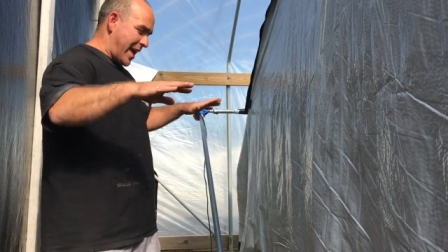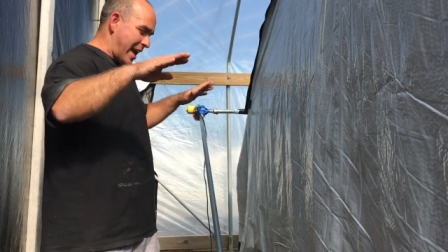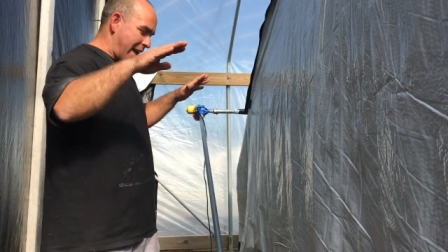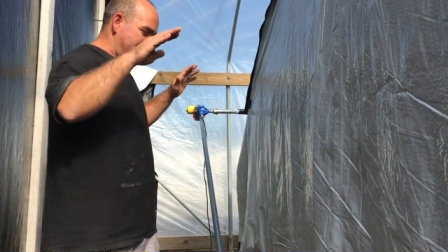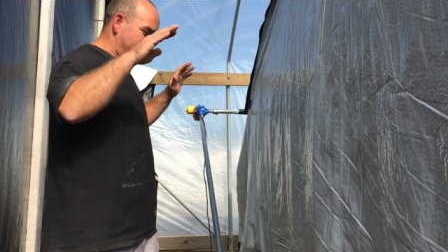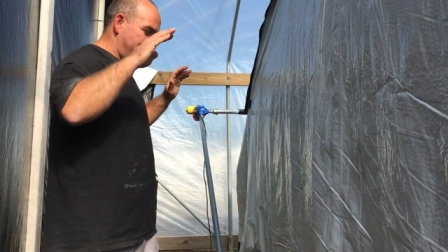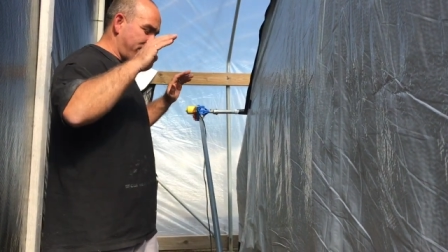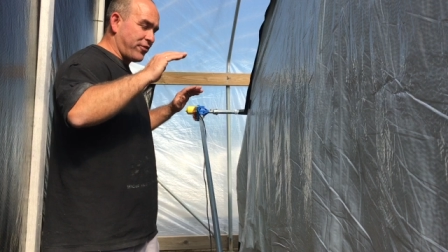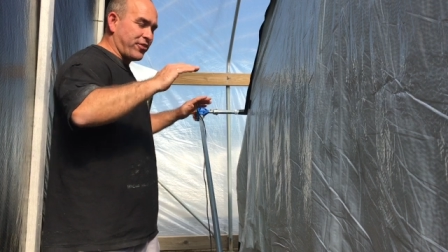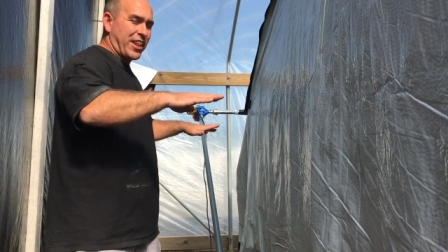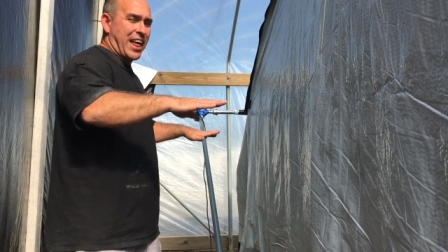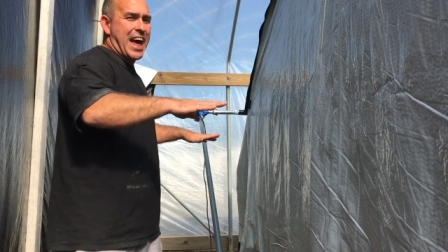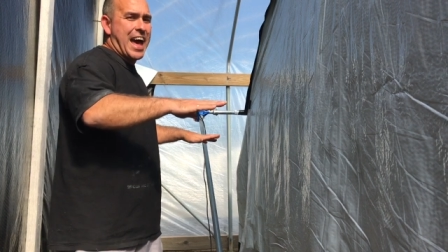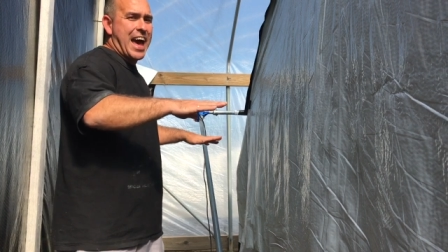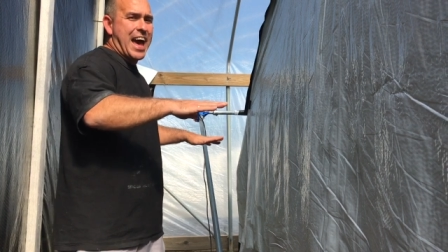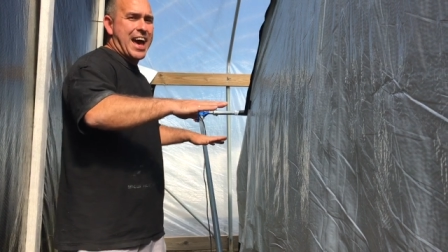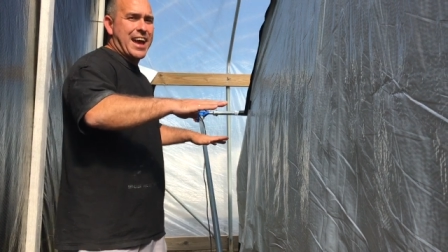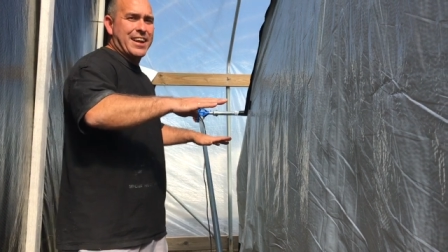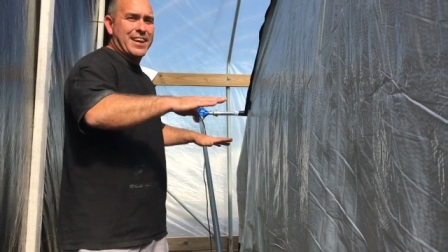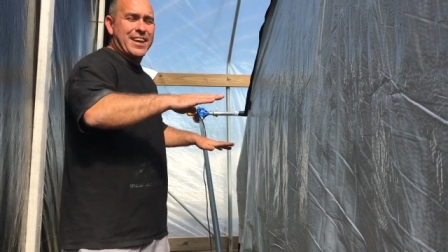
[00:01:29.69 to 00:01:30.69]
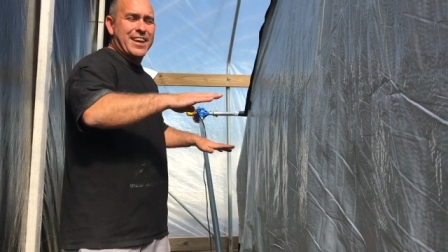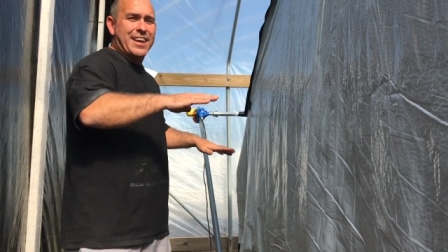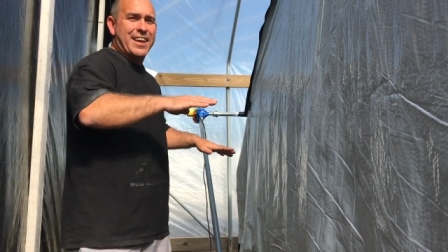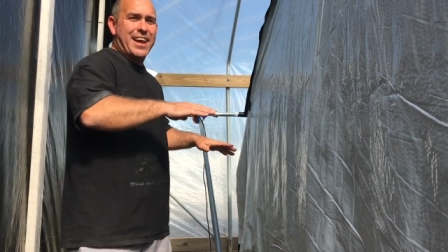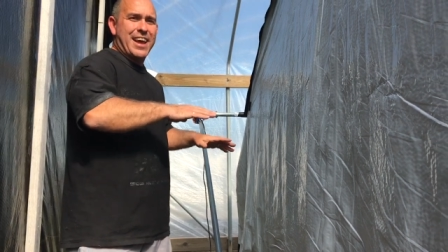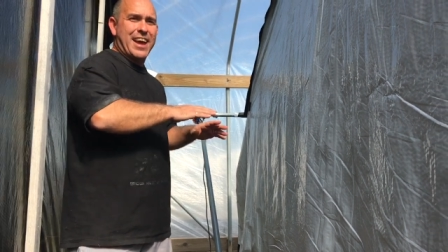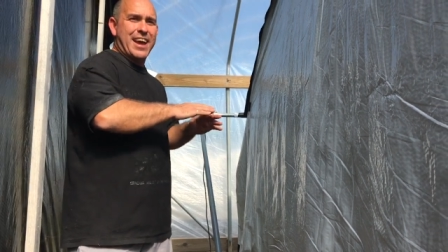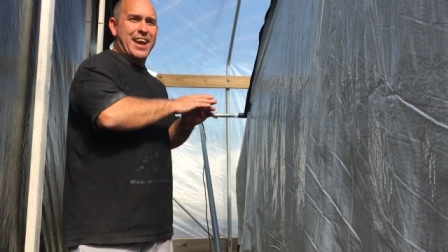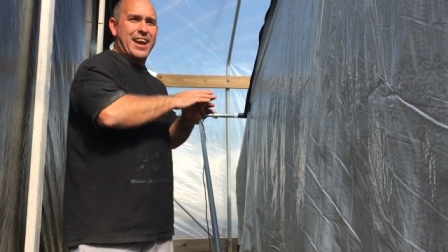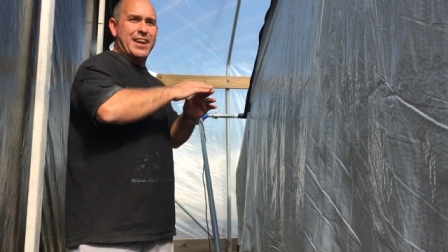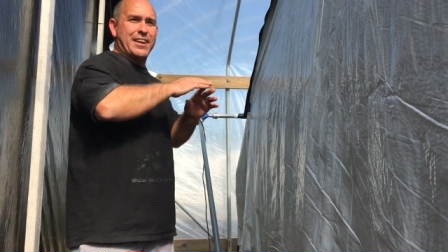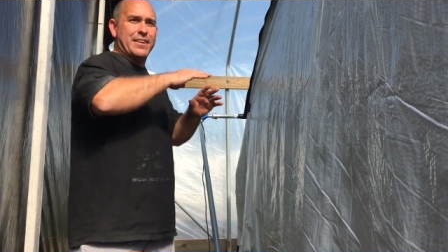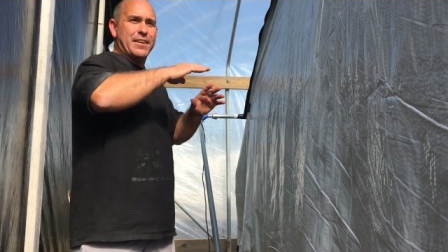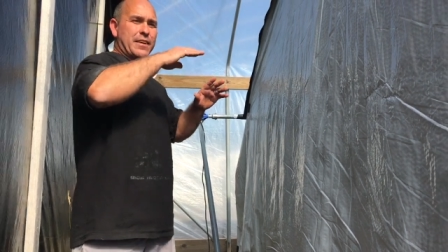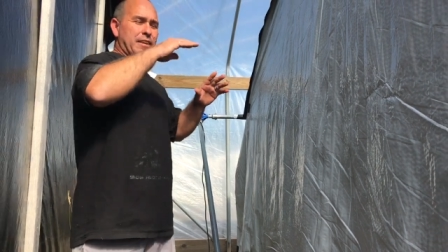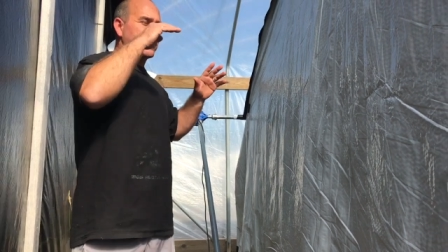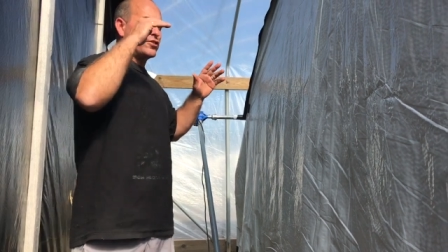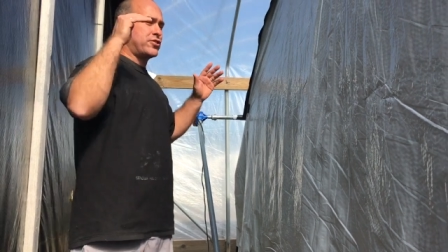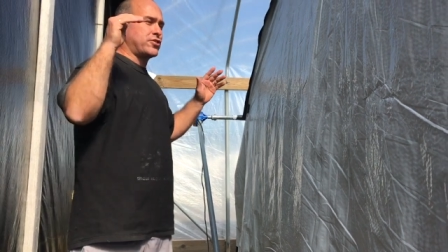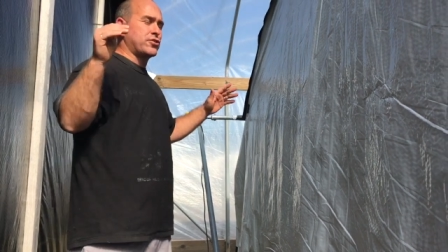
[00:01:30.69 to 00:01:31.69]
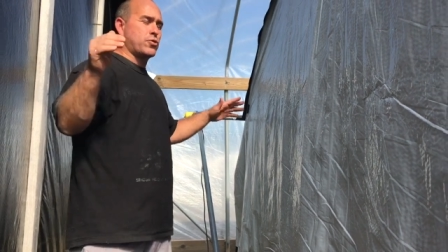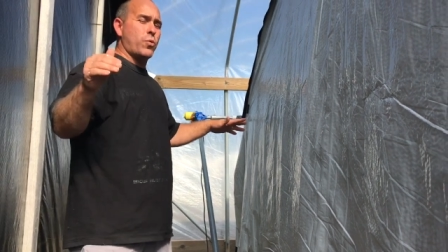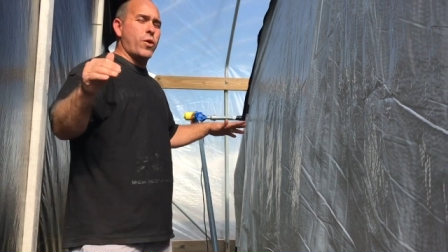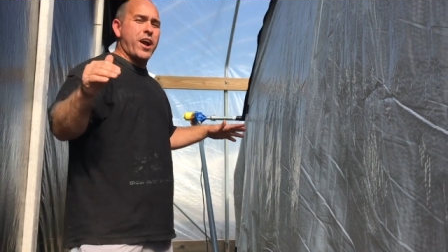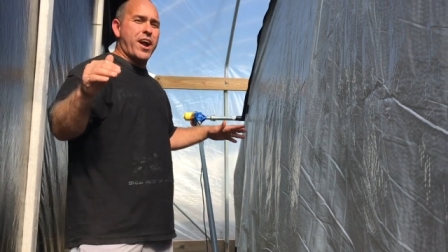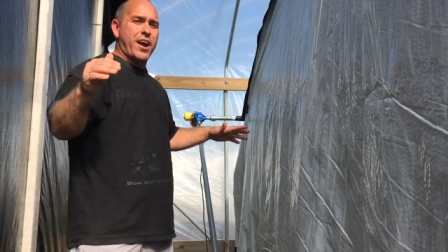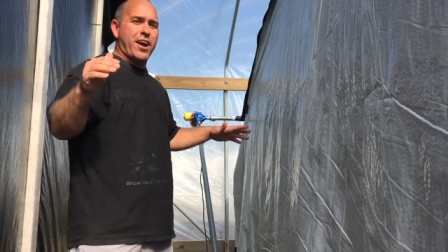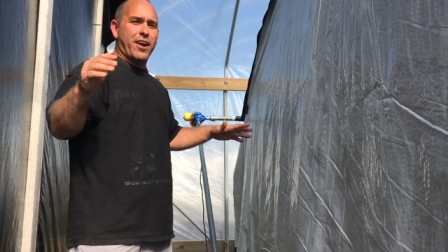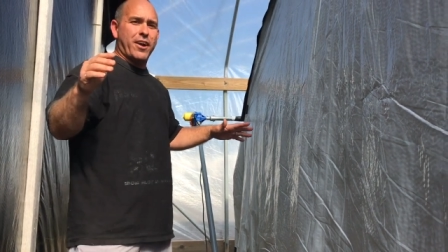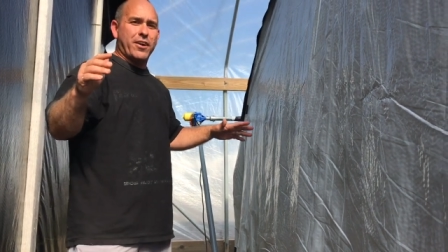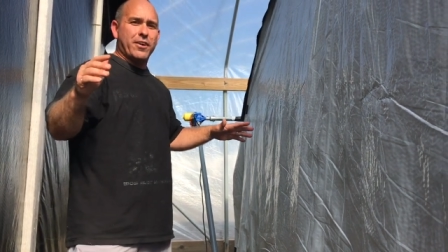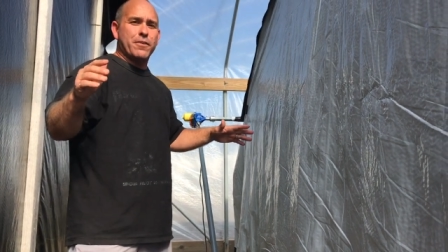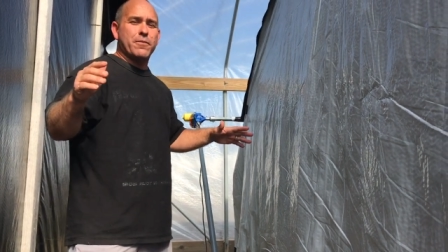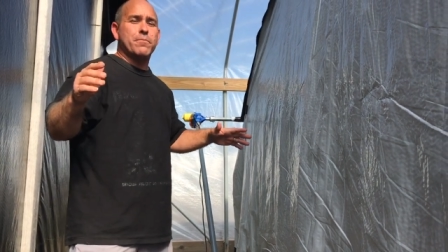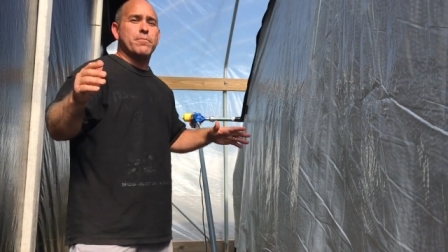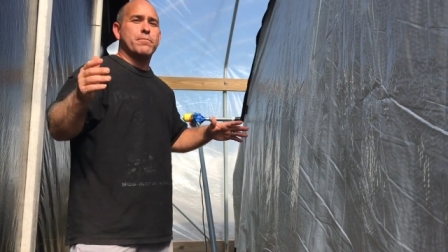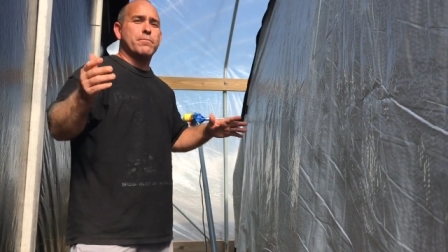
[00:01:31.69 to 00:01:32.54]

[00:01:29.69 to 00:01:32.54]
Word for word: and flat and square,